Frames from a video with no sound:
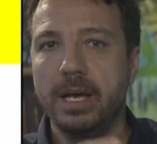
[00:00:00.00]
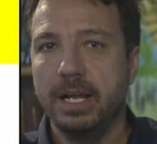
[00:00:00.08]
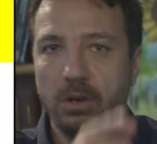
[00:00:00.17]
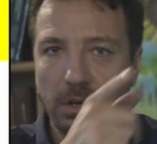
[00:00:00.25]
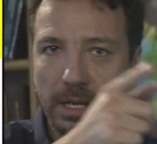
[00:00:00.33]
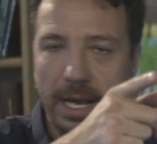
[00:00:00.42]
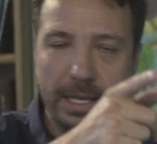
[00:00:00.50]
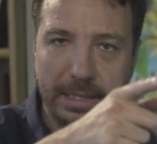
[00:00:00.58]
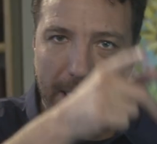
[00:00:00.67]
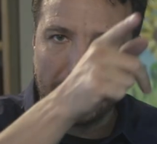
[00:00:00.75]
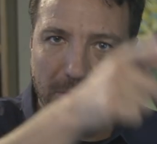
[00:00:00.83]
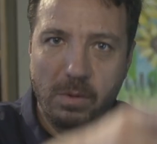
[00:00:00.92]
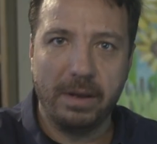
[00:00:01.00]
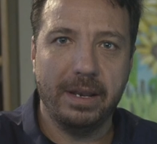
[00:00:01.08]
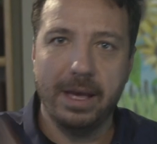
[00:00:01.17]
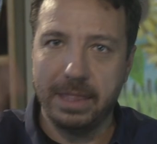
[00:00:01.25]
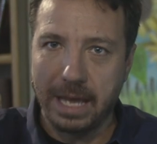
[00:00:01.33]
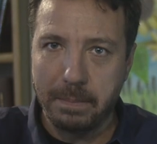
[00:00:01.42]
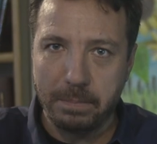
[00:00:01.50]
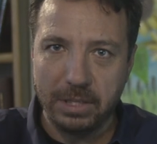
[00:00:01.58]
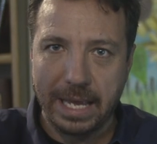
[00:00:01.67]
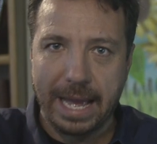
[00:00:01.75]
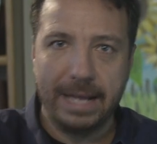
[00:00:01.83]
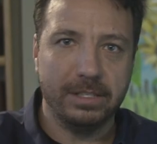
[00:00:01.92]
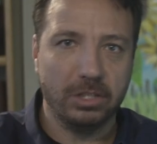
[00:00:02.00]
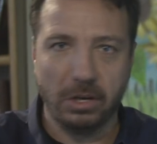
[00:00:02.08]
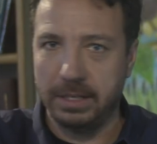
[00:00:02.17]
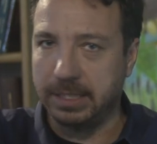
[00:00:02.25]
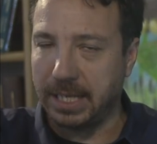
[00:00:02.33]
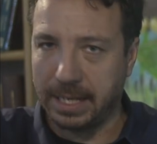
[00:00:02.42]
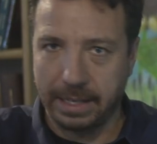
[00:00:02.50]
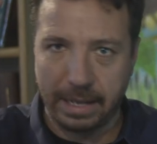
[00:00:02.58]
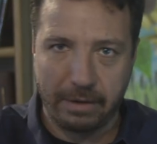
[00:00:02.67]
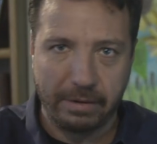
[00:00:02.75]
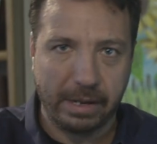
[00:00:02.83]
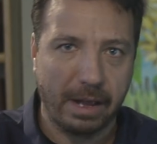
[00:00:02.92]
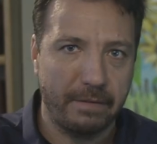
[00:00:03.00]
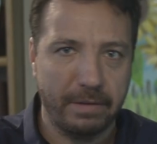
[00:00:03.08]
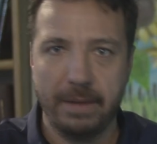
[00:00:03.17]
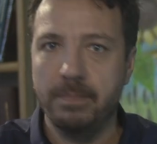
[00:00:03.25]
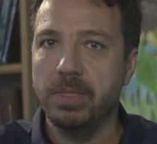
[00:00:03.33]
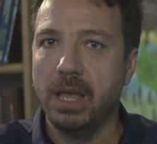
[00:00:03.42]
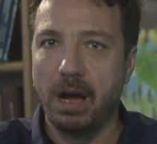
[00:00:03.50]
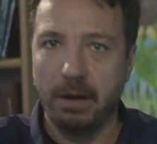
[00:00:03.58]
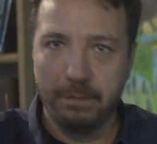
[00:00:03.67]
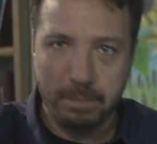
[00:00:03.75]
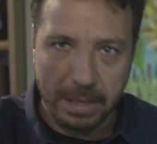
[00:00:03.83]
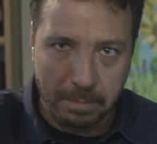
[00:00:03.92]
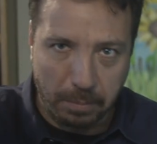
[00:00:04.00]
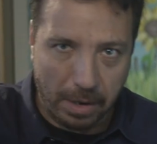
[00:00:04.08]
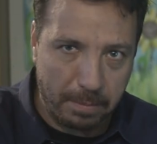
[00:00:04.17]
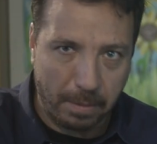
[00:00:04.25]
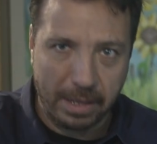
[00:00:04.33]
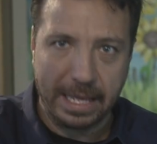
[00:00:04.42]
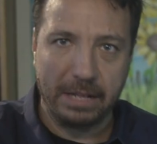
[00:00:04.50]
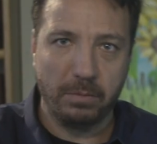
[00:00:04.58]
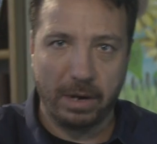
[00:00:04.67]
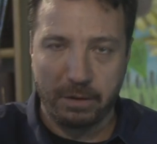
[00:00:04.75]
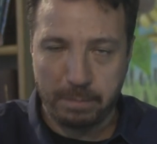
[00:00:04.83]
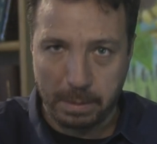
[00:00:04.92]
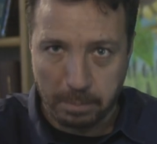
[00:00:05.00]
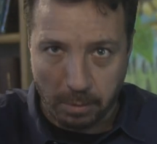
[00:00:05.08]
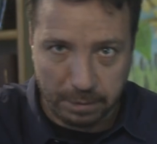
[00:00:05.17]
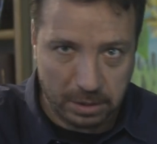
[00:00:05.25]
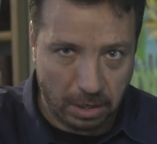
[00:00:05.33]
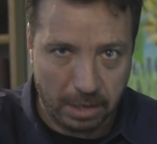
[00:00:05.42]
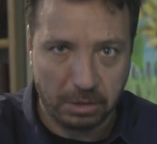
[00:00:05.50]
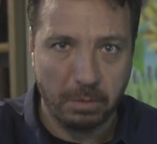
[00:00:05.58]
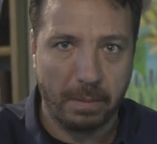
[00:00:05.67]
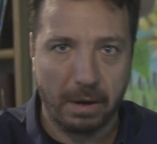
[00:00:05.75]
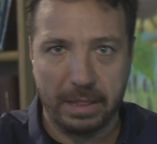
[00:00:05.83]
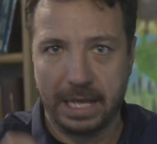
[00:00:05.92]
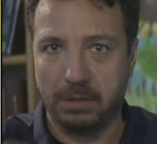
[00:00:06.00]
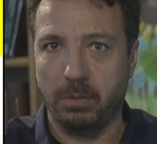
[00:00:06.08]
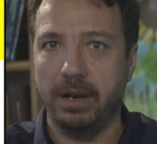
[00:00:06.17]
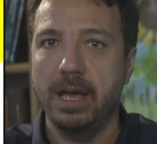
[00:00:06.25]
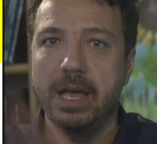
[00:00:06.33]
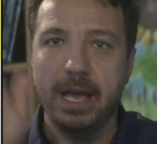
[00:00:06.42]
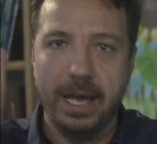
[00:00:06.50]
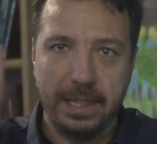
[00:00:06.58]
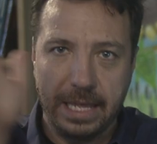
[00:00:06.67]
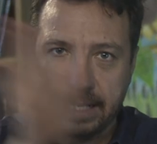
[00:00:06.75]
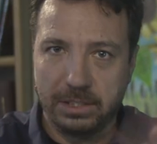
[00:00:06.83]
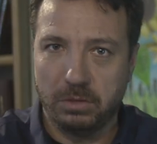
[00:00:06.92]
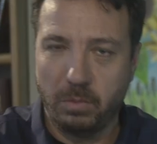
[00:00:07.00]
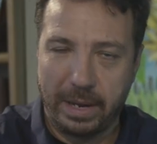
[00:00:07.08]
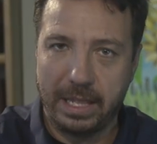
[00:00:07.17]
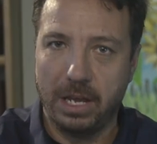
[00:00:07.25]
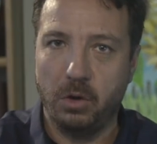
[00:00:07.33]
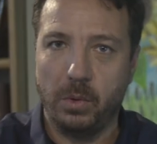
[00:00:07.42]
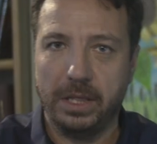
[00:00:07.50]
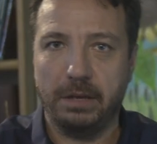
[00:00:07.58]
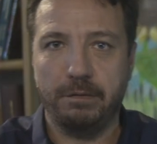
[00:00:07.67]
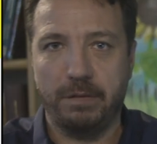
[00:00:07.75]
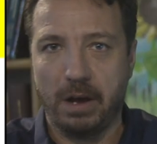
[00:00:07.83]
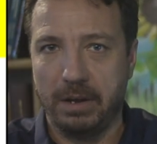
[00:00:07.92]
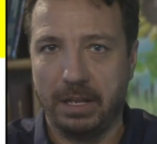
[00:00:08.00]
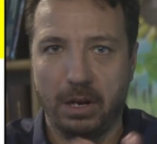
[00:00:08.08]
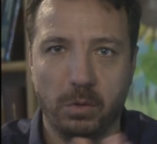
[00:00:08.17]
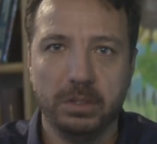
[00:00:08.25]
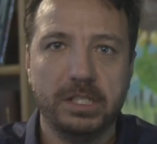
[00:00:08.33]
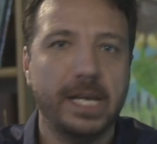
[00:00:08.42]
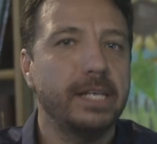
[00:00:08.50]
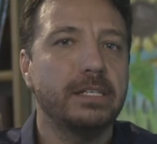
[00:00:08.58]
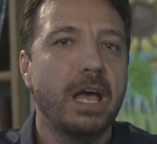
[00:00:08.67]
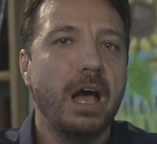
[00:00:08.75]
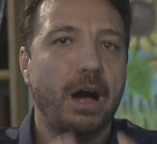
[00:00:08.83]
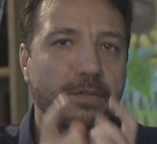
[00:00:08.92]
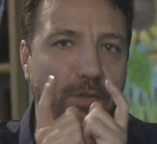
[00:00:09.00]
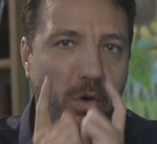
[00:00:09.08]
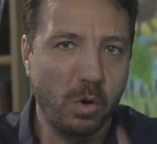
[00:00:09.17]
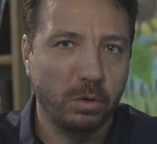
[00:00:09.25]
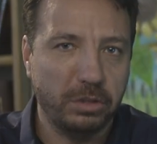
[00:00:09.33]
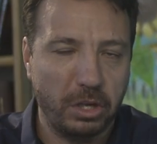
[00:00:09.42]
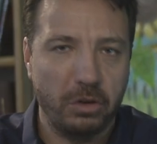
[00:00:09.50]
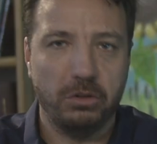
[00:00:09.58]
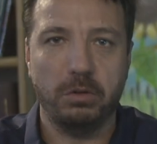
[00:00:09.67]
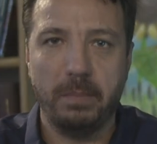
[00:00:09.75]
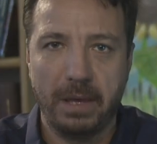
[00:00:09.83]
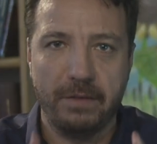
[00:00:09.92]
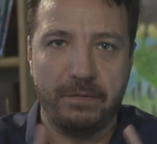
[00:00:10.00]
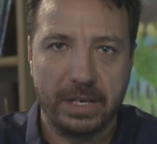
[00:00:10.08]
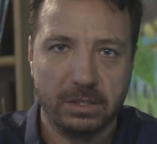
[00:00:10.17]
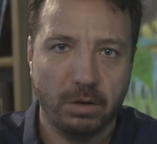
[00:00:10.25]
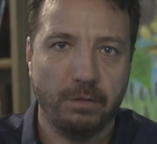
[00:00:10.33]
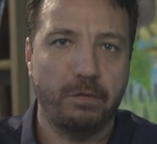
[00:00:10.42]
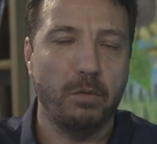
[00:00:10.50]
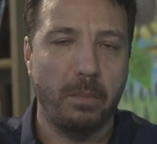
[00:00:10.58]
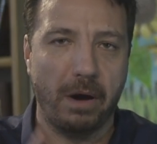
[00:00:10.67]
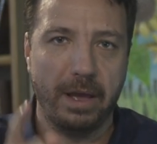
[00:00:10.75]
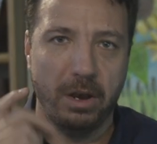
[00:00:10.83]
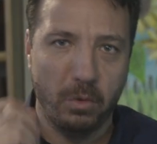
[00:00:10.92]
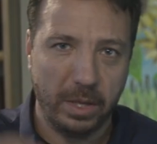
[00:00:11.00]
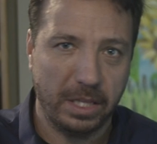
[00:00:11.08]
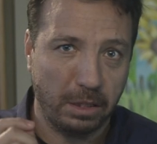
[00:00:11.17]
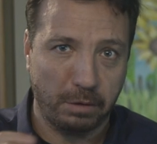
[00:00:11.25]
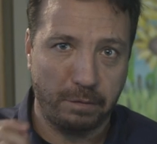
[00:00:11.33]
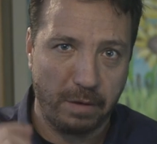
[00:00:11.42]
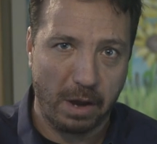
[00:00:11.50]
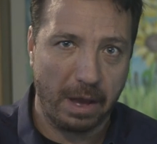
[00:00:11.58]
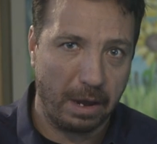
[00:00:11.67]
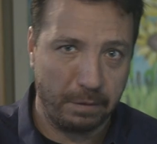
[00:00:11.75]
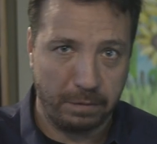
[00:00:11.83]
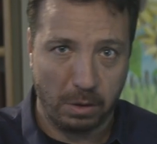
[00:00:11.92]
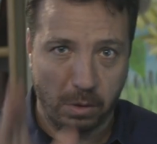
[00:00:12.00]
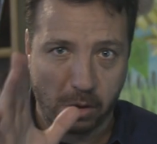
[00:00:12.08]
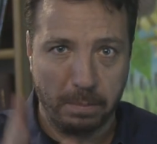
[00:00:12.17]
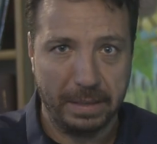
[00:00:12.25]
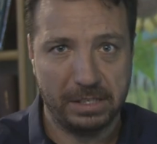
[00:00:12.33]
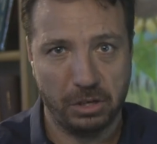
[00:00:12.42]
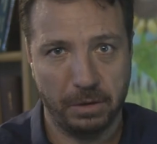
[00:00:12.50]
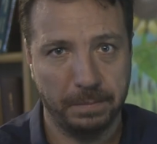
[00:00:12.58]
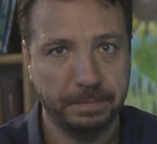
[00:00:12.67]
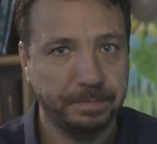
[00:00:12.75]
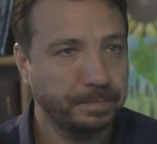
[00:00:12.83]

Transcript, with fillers: Look at that one. They put their hands on the sick and they recover. I've been prayed by that one. I've been prophesied to by that one. And that's where the anointing flow. And the Lord says, I've called you to be a vessel for my anointing to flow out of you. God bless you.